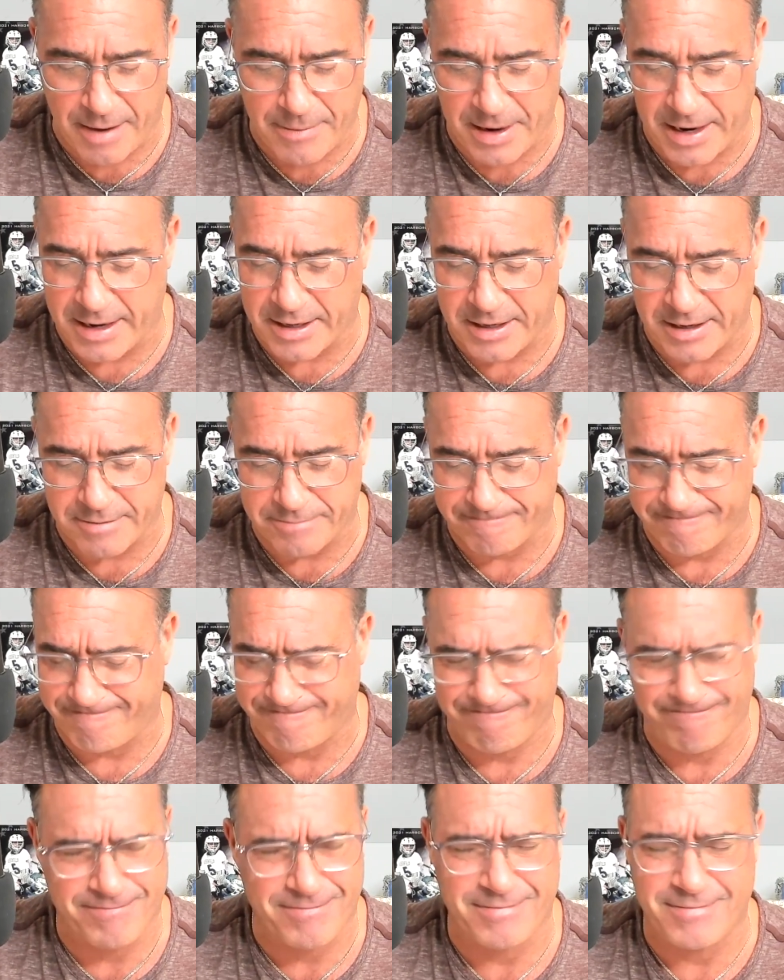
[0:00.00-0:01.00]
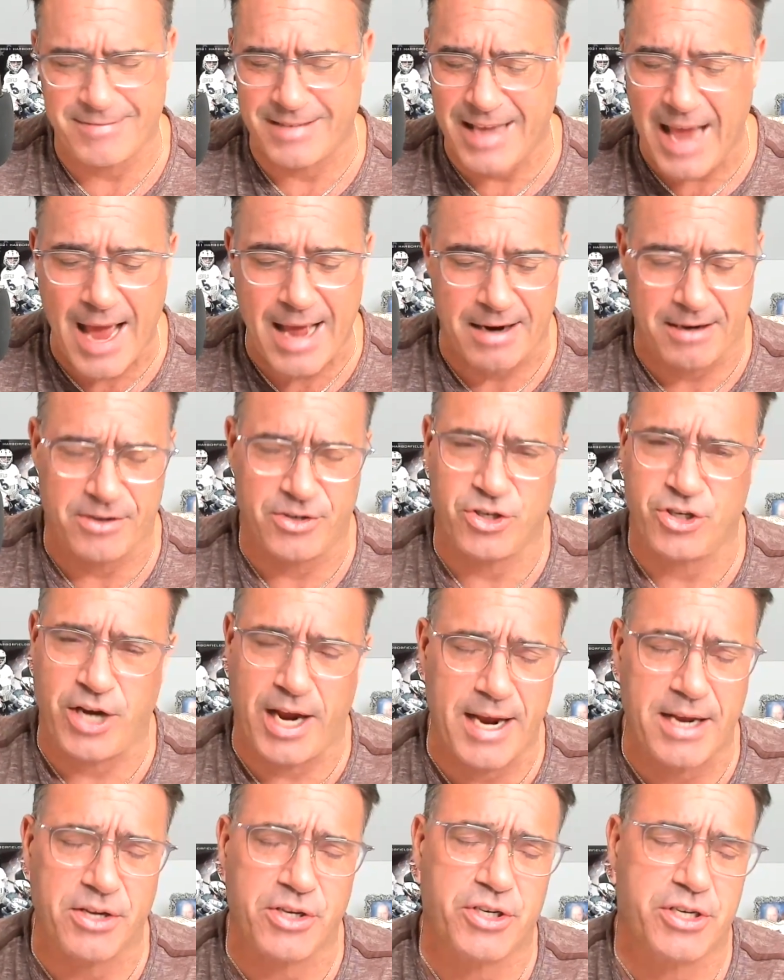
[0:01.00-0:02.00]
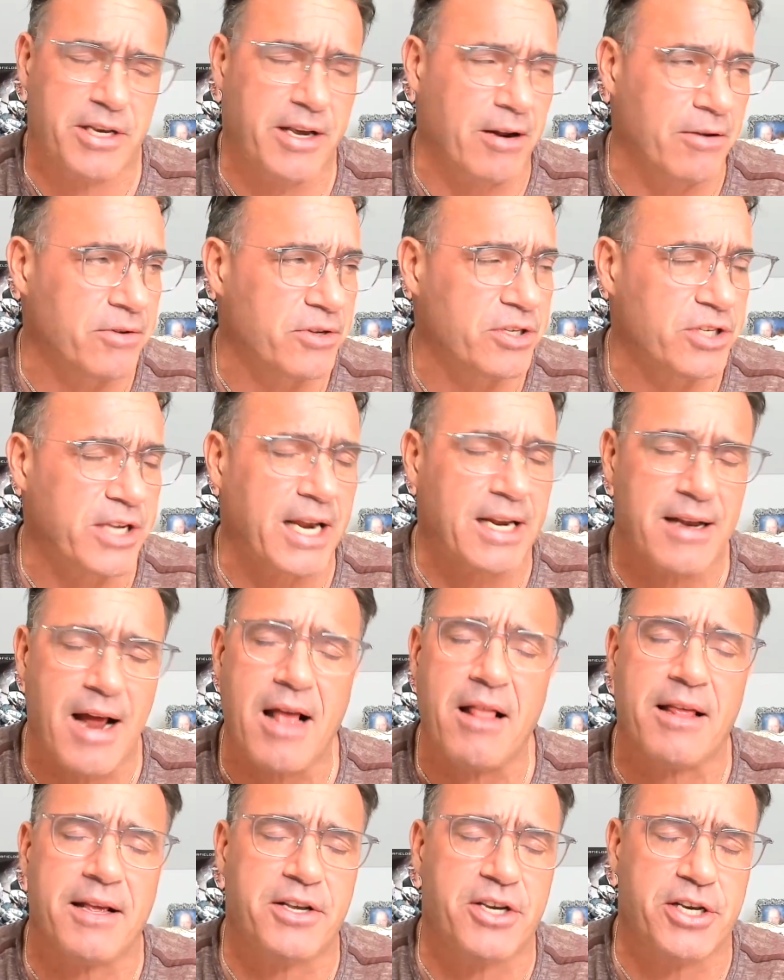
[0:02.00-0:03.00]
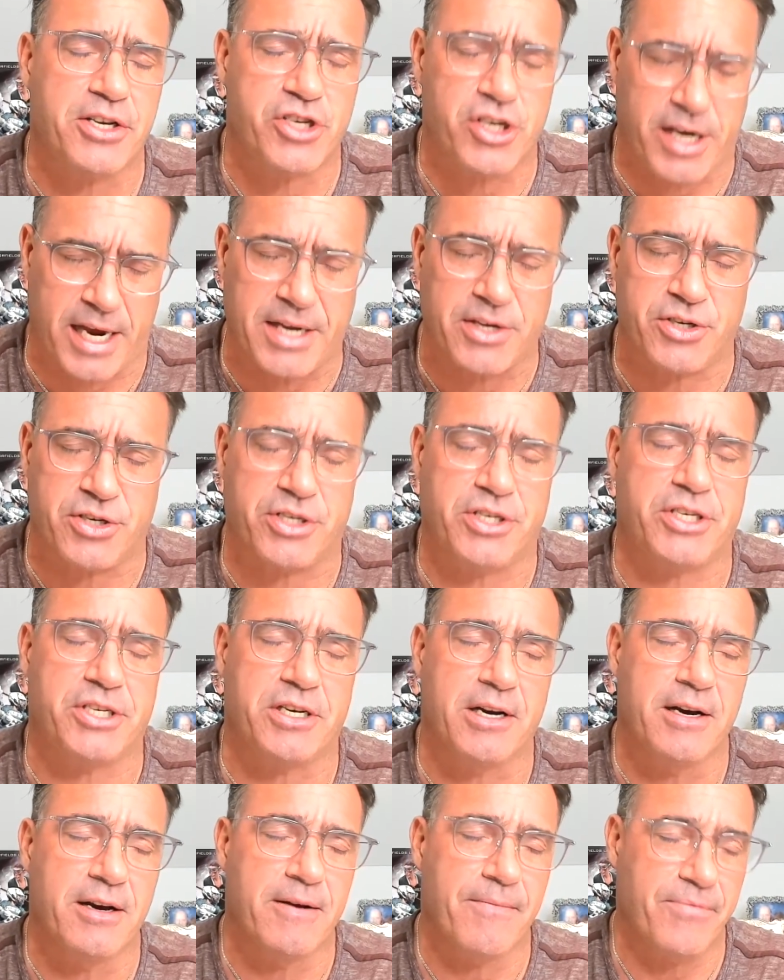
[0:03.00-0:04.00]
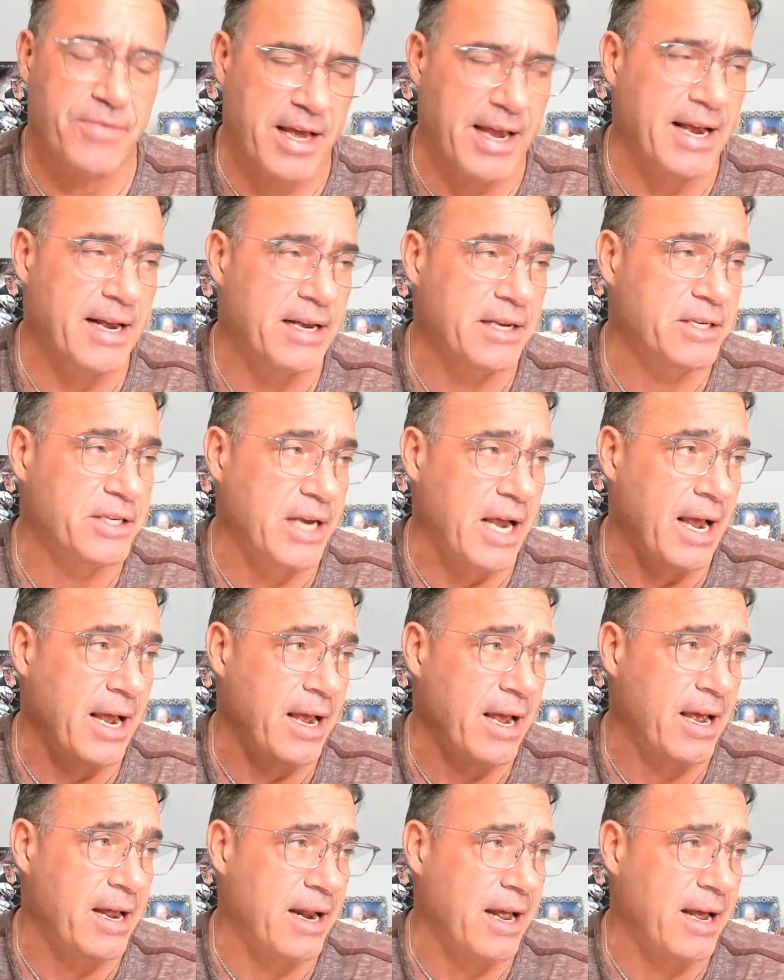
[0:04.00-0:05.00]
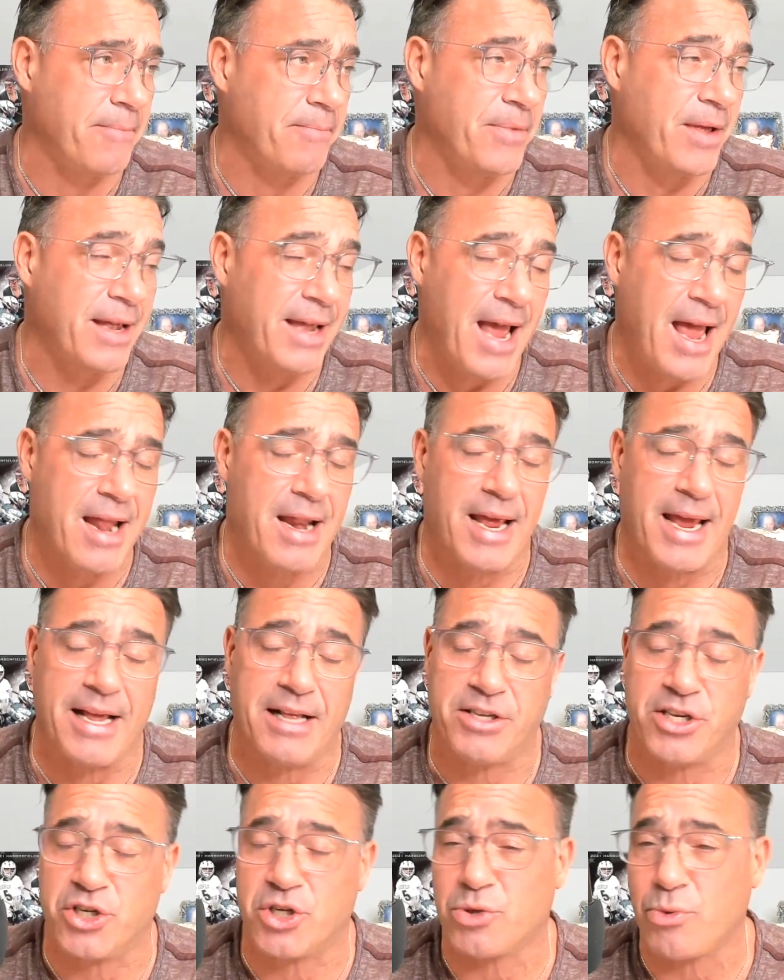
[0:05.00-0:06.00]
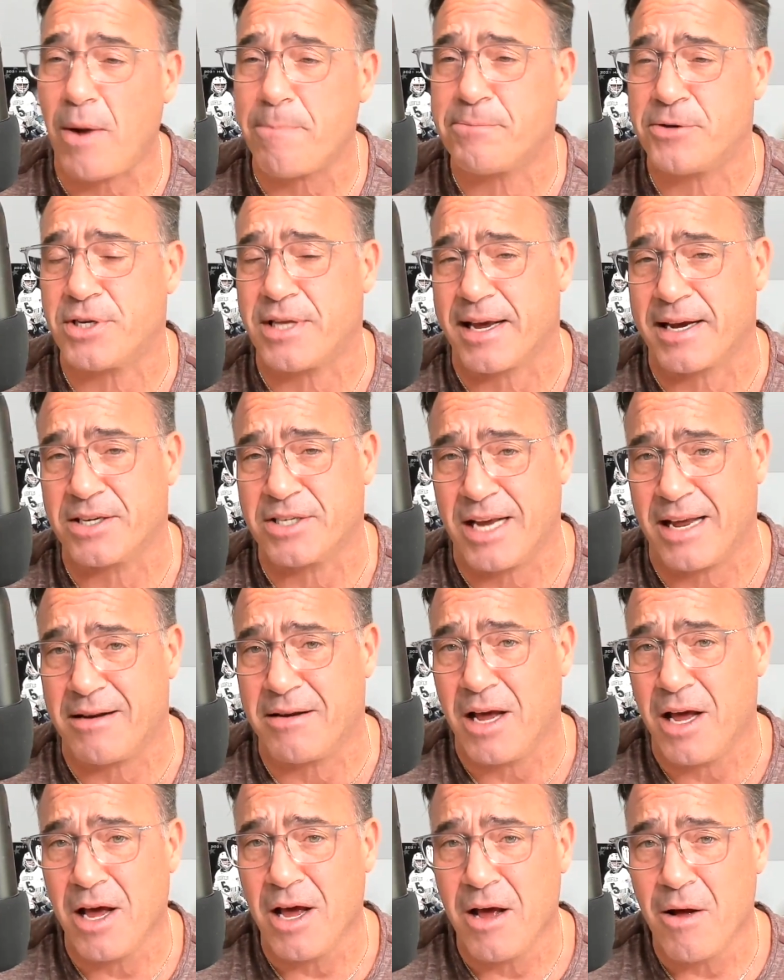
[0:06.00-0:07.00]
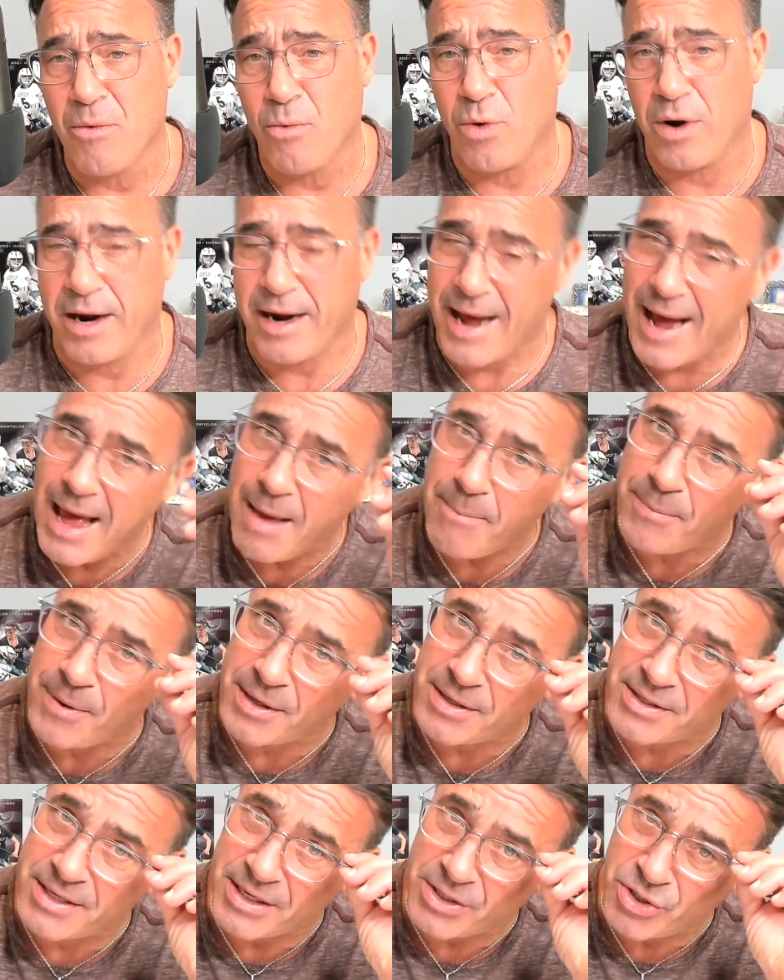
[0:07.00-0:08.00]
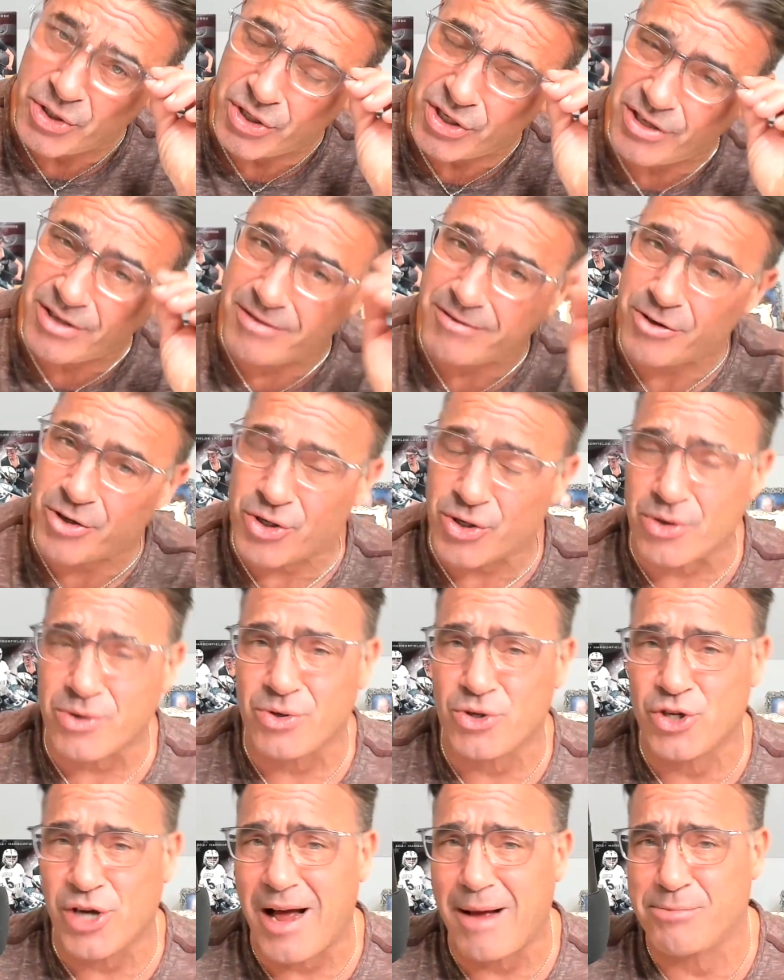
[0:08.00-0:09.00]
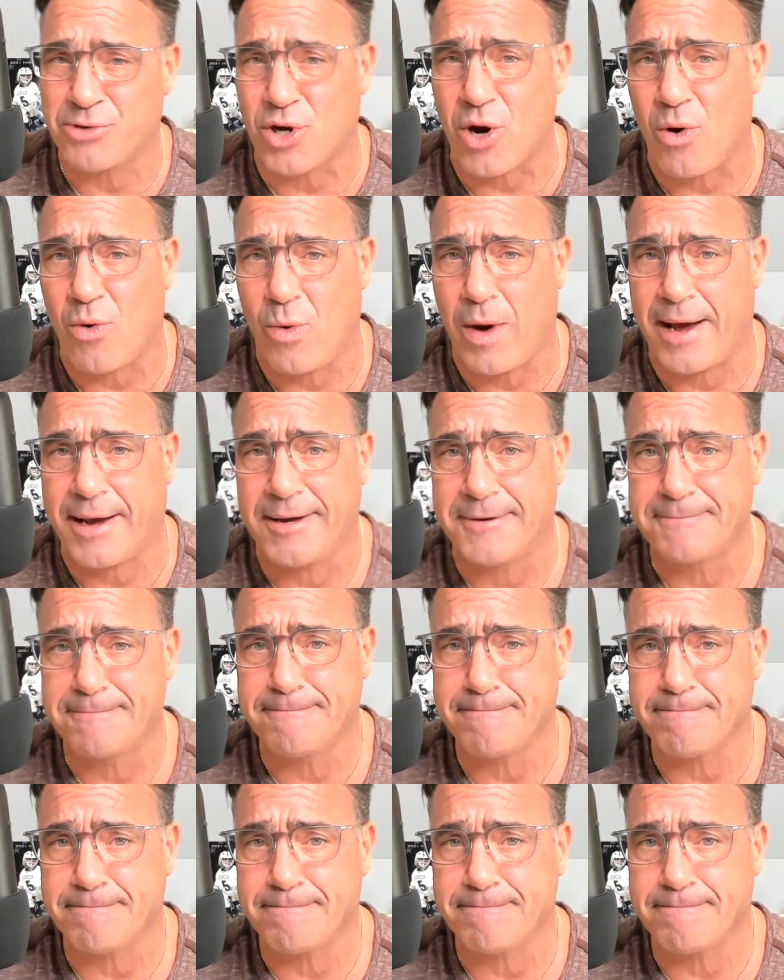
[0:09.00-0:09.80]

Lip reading: I mean, technology changes things. And it disrupts things. And when it happens is certain jobs go away.